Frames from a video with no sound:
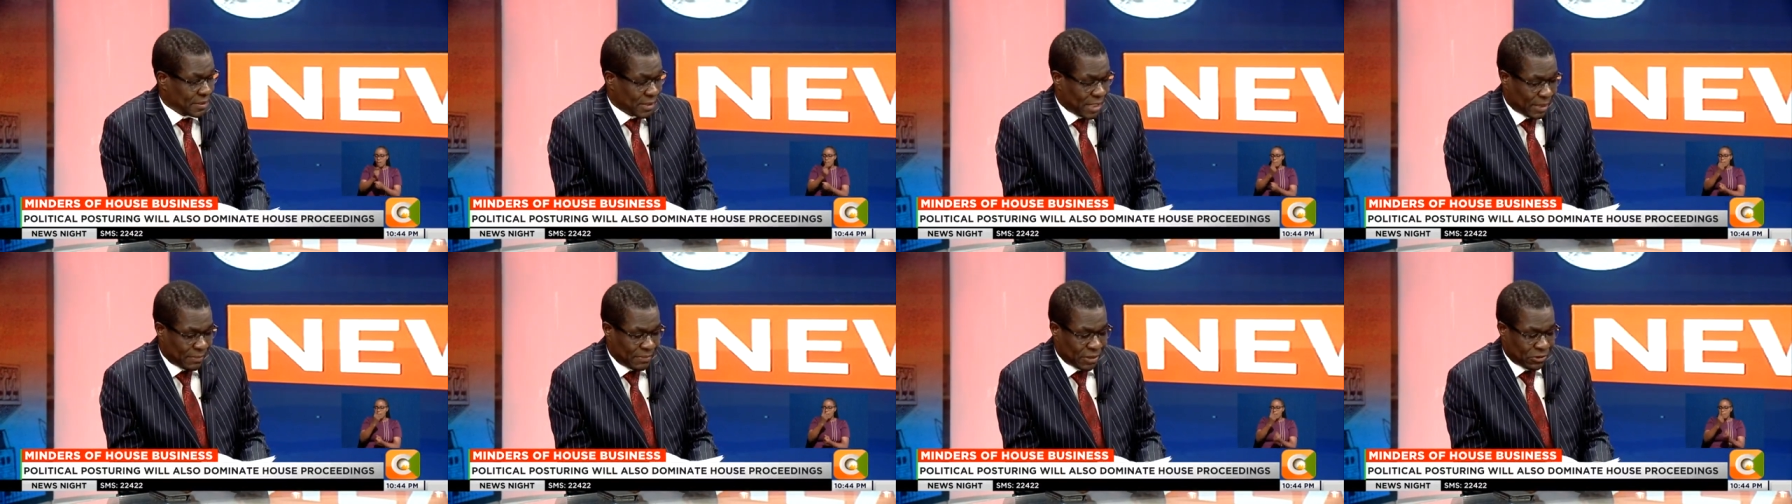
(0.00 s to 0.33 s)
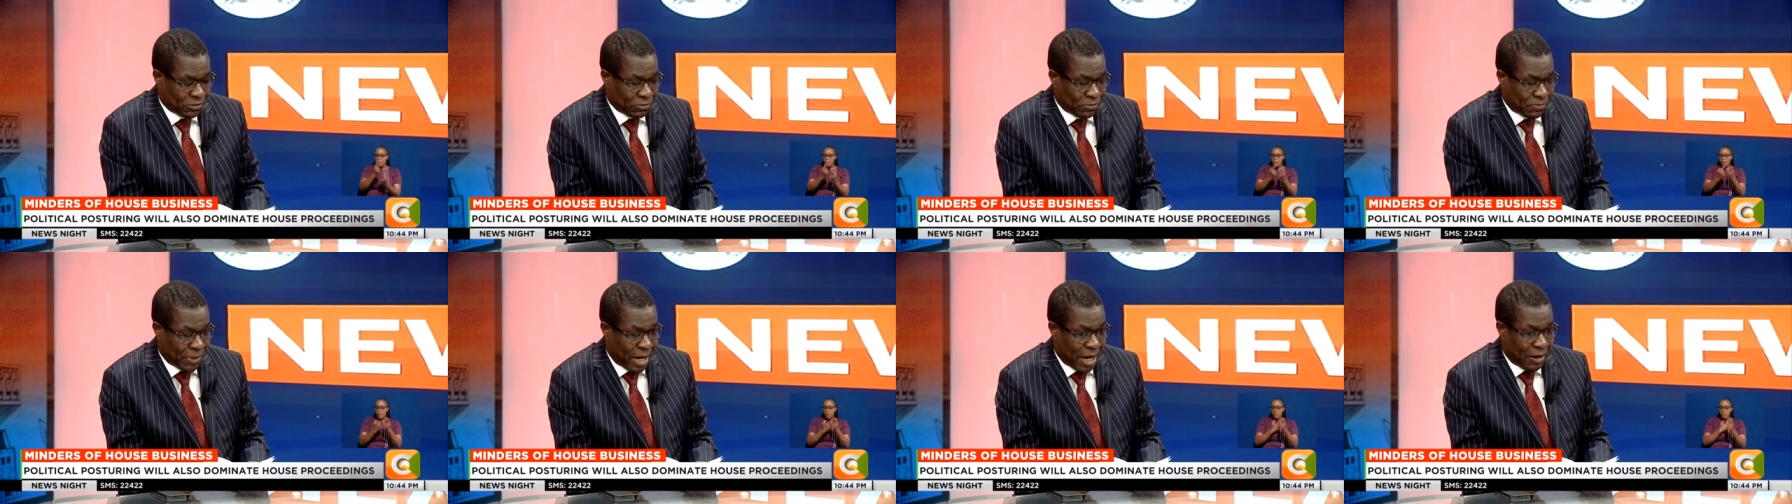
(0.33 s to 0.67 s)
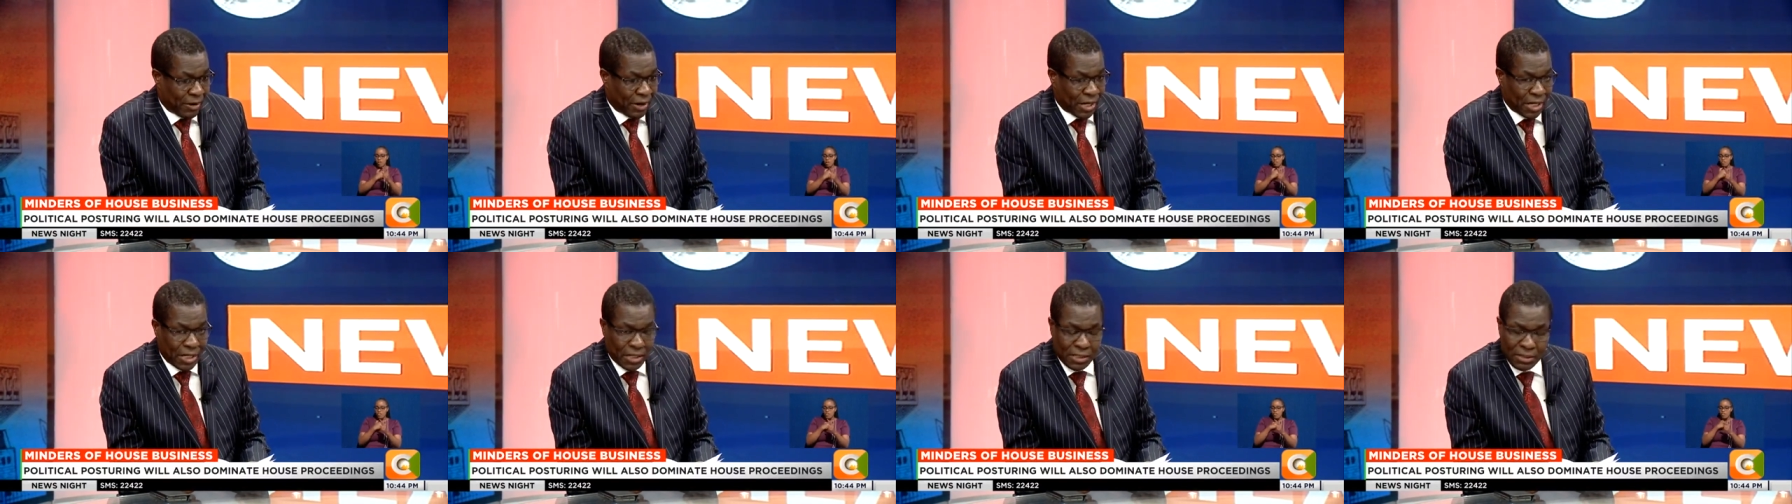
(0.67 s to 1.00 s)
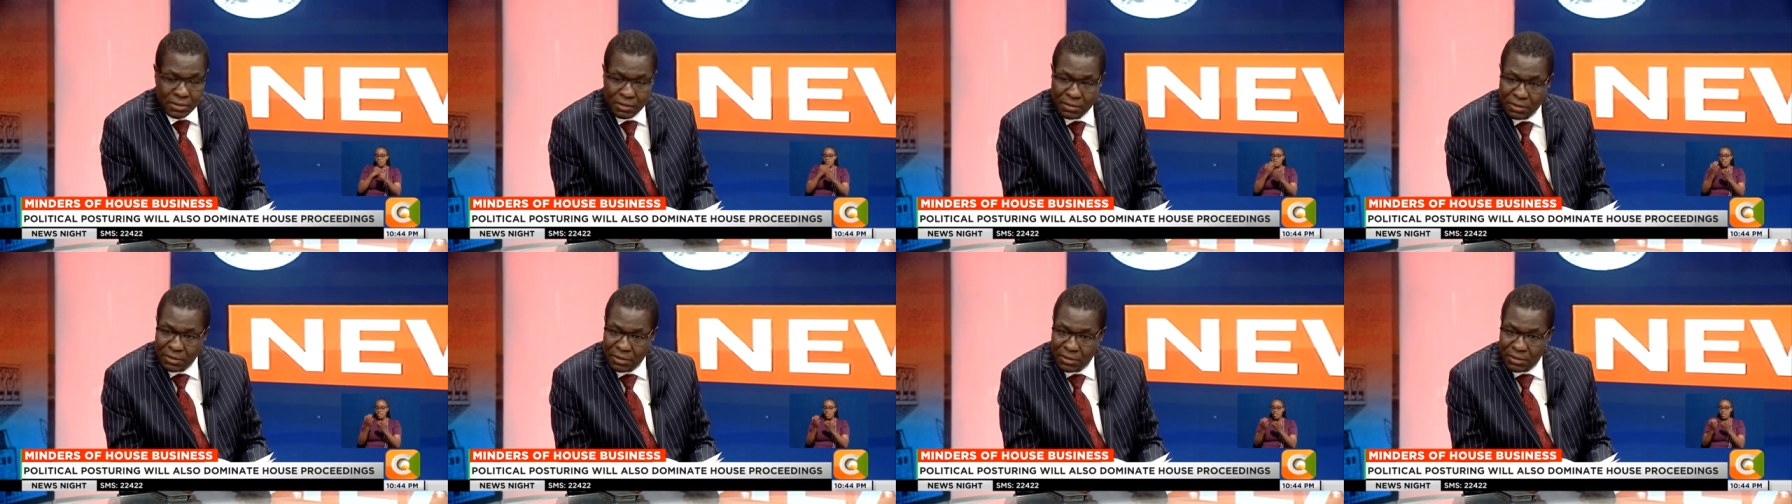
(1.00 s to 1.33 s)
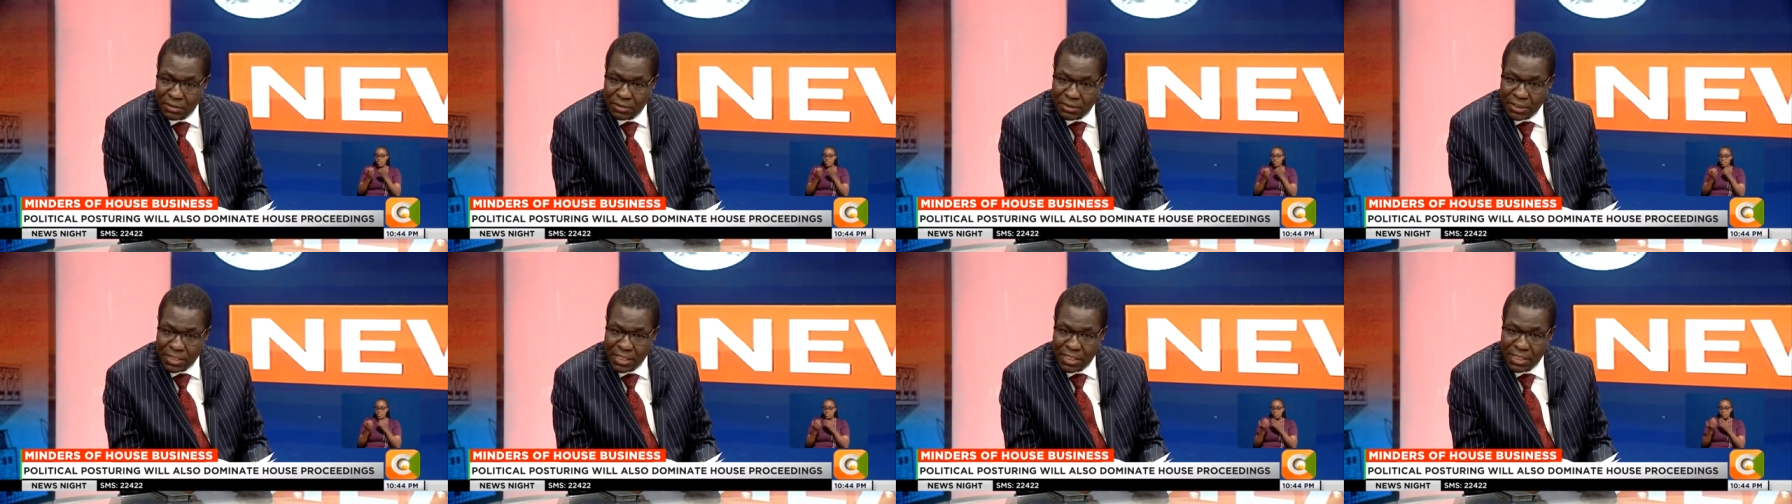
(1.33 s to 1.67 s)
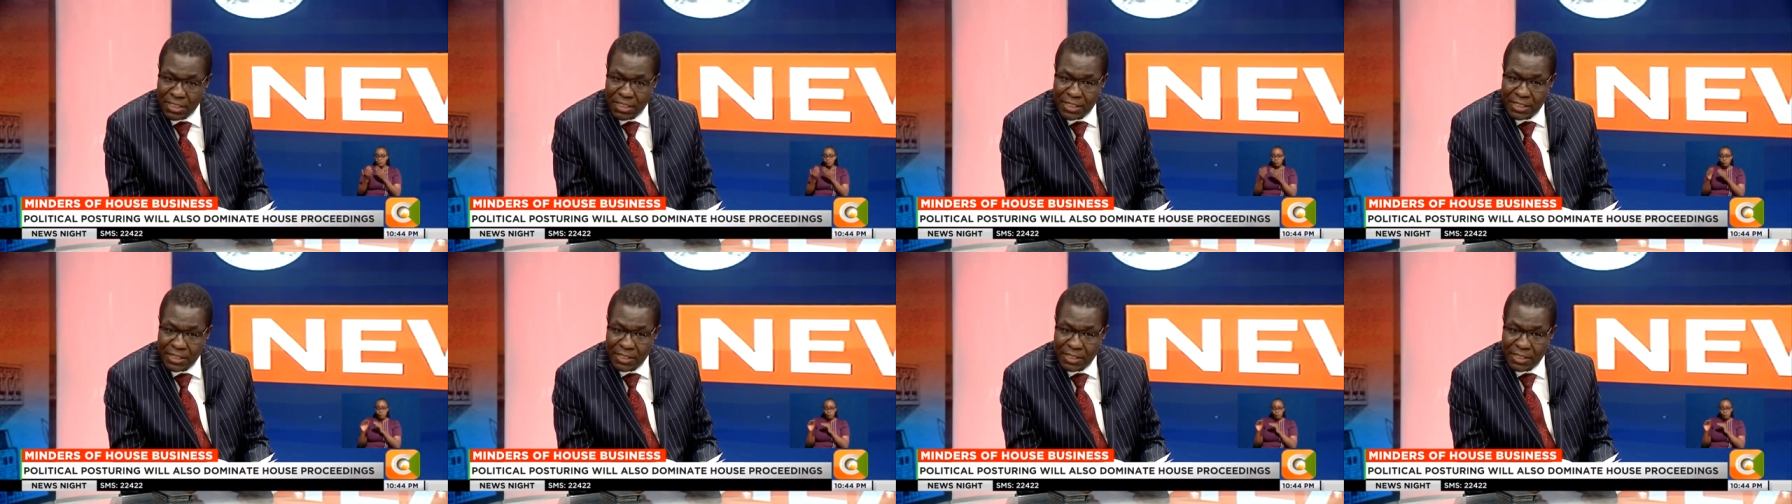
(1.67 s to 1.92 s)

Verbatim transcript: coming to power. Okay?